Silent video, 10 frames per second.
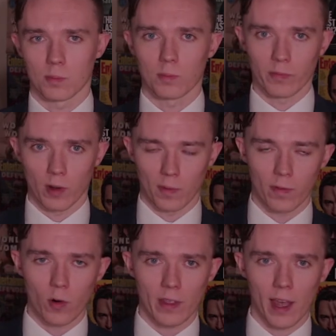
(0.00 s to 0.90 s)
the film
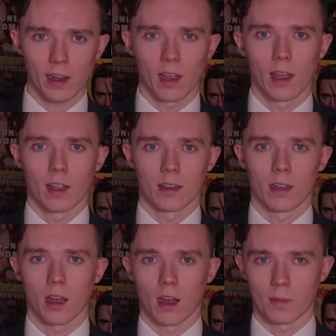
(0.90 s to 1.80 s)
before that
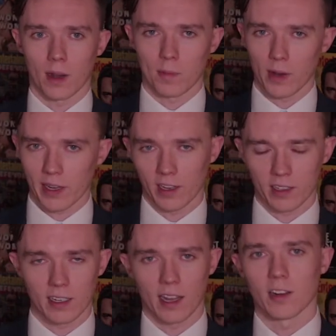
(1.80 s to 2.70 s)
I'm blanking on
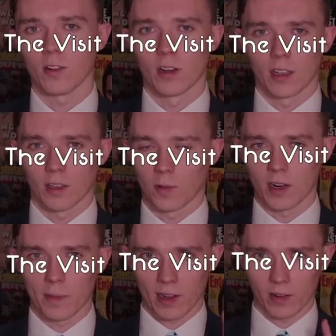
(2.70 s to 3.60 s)
the title, the
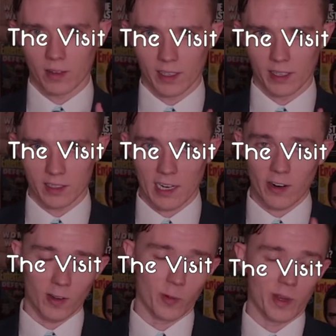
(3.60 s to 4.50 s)
one about the
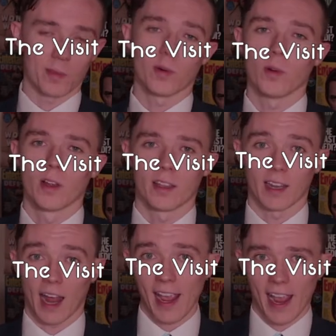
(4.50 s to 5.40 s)
scary old people
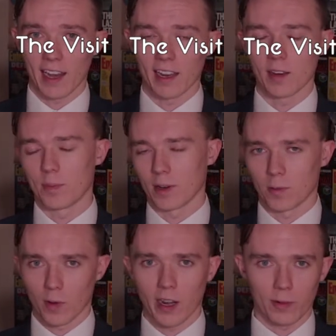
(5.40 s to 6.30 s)
that I hated, but
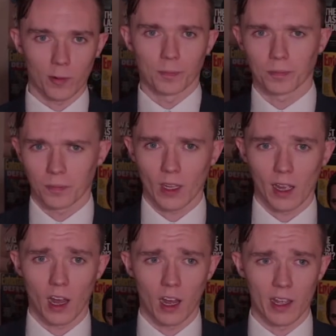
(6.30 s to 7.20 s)
whatever.
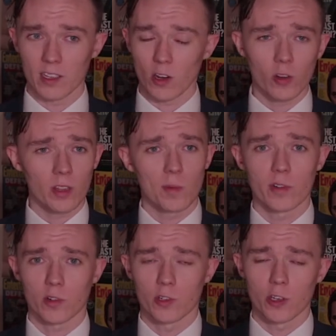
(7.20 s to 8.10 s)
His early
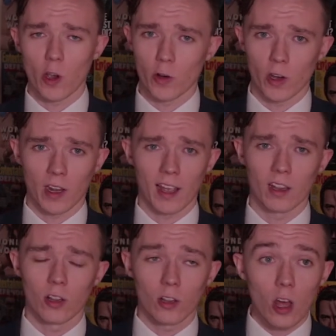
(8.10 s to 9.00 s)
movies are so good. I
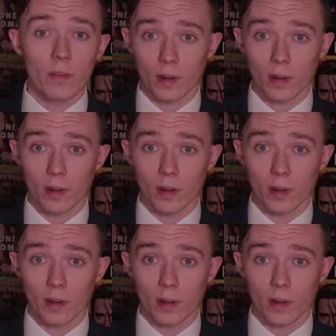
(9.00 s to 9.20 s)
love